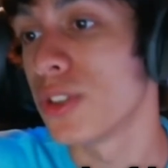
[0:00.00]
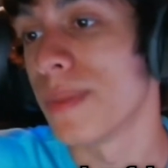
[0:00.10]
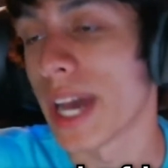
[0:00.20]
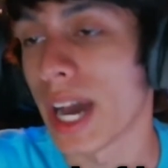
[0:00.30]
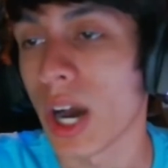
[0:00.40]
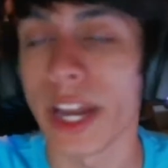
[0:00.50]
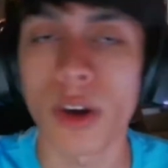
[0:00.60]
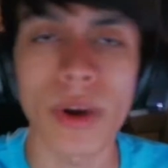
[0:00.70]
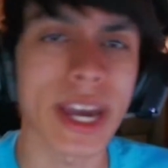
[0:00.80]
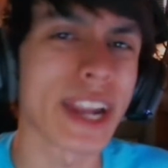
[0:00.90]
Now, I know
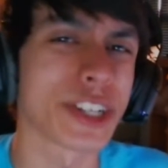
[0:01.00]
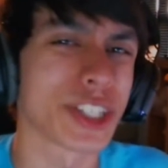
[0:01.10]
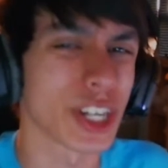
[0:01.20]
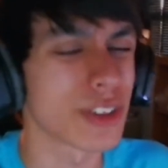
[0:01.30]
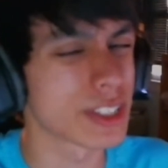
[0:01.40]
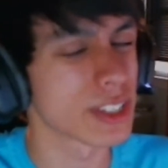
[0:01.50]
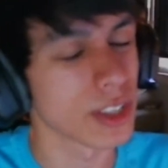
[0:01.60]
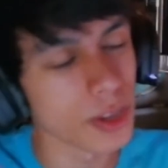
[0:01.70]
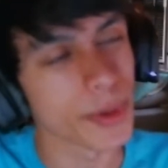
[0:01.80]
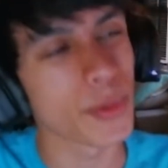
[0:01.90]
I kind of shared this a
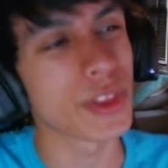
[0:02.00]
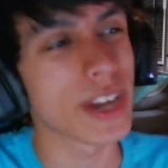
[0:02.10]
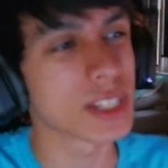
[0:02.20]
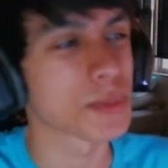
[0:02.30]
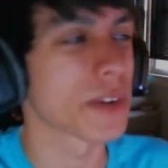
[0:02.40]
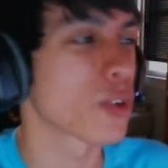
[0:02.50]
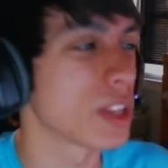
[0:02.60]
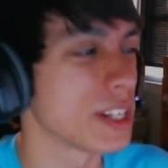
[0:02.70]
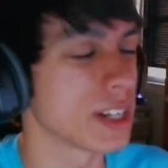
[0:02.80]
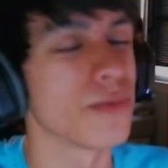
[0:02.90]
little bit with you guys, but I haven't really
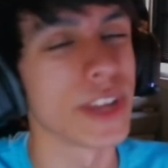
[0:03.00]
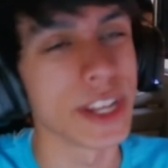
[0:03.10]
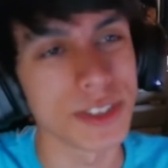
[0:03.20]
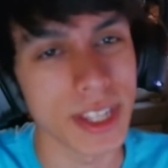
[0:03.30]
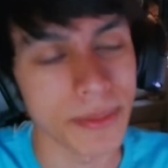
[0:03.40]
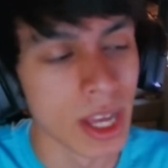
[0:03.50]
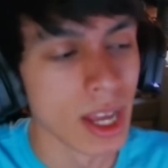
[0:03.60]
done videos on them.